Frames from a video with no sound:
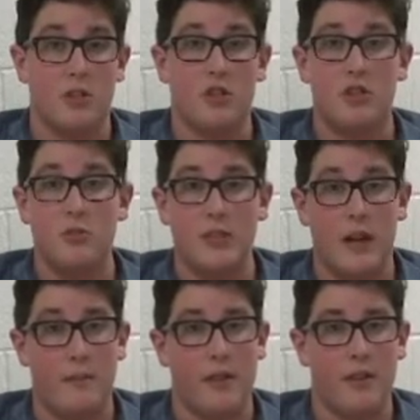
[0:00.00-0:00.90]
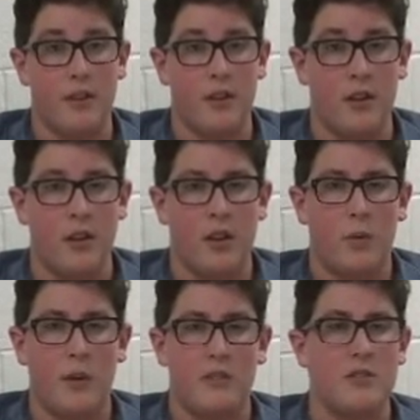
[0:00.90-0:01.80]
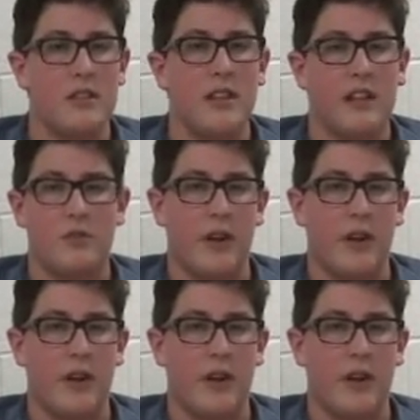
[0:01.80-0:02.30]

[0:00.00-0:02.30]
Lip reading: are the shoe tie method. When you see that